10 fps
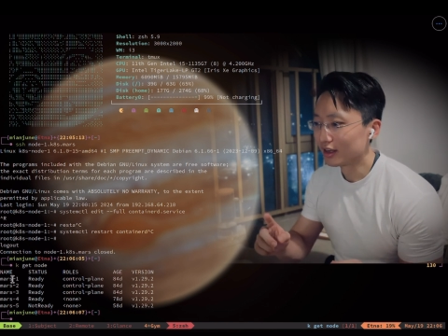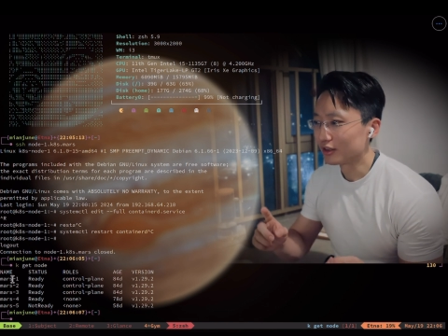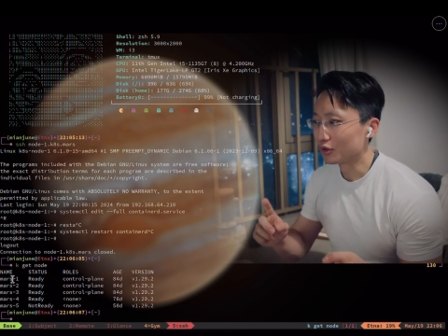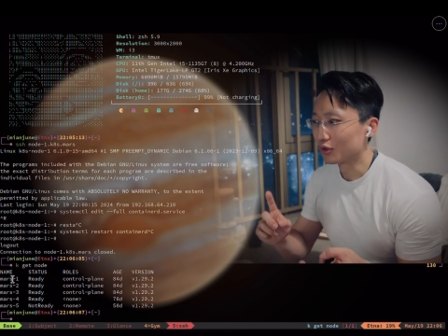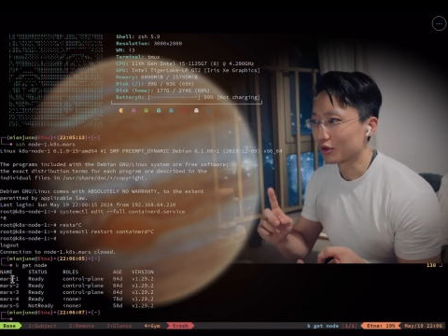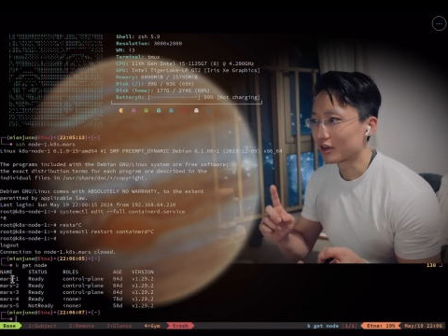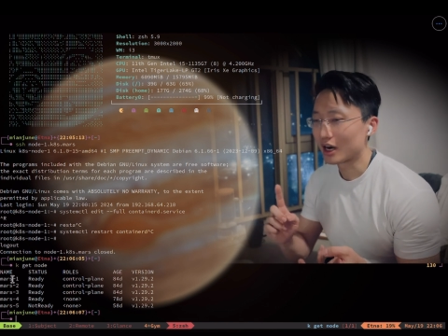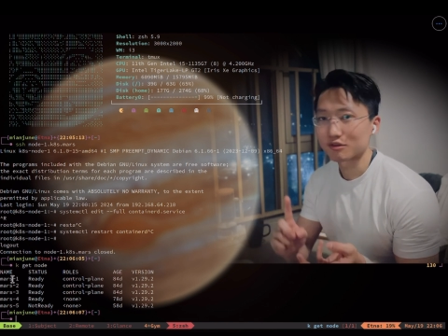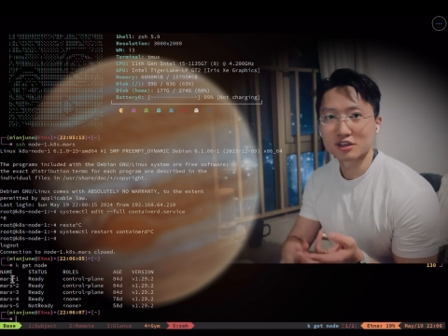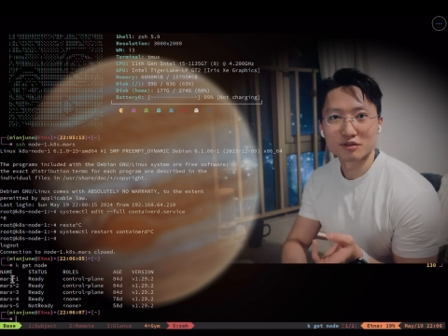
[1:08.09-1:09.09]
your
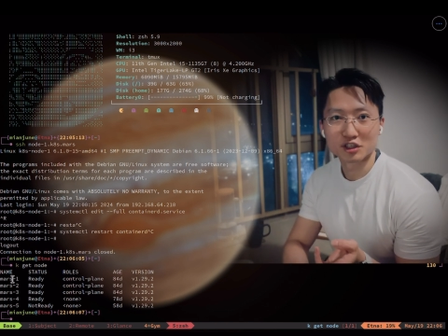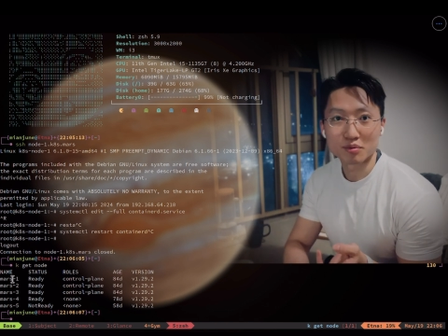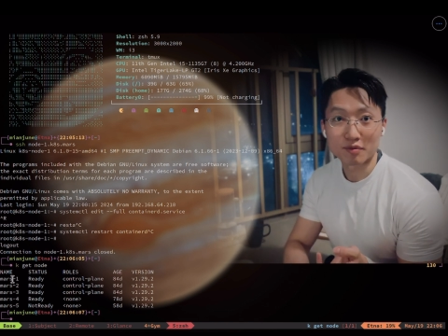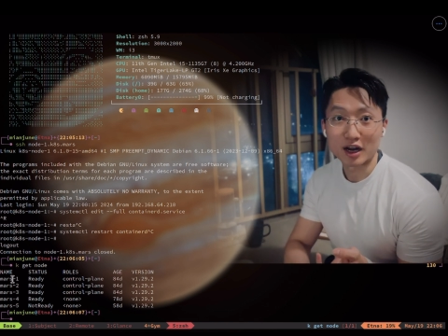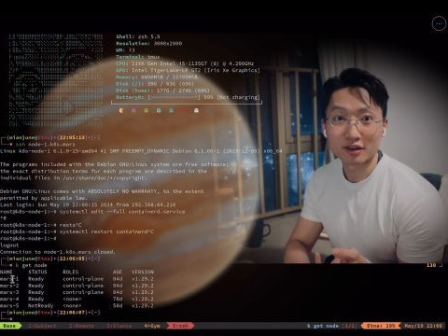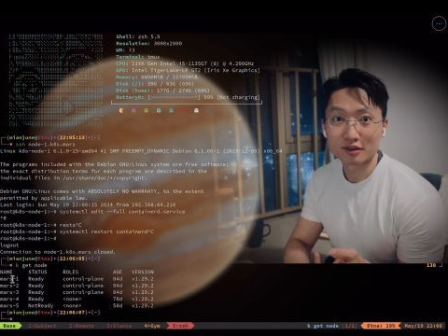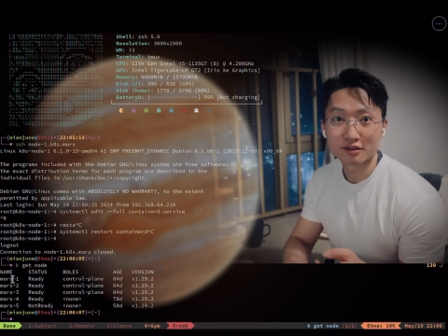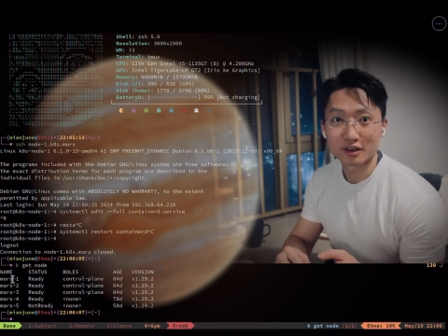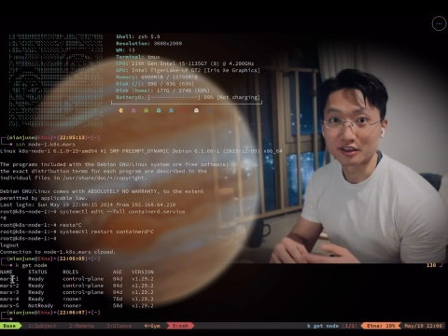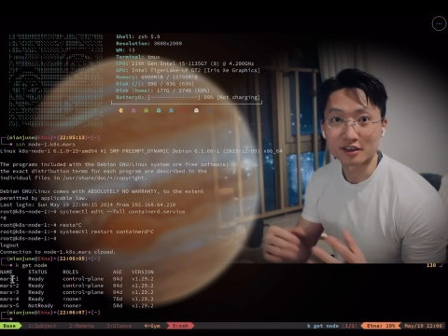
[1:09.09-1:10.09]
cloud service provider,
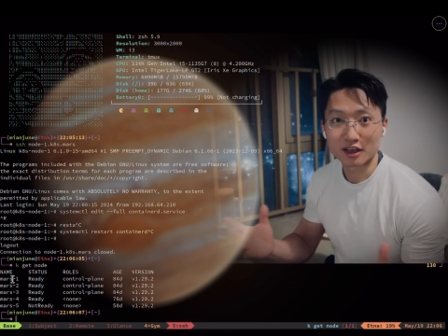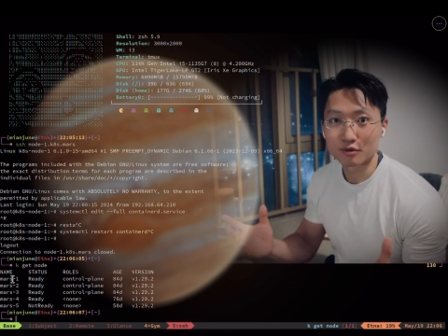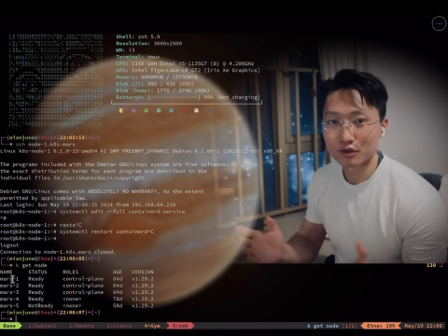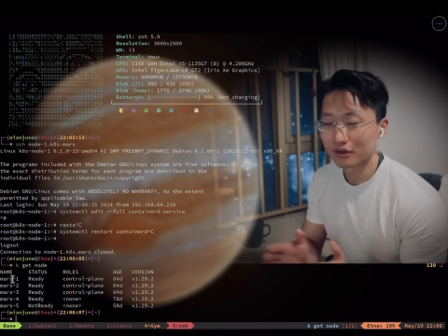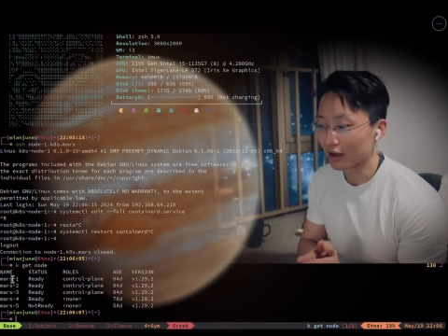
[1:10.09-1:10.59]
etc.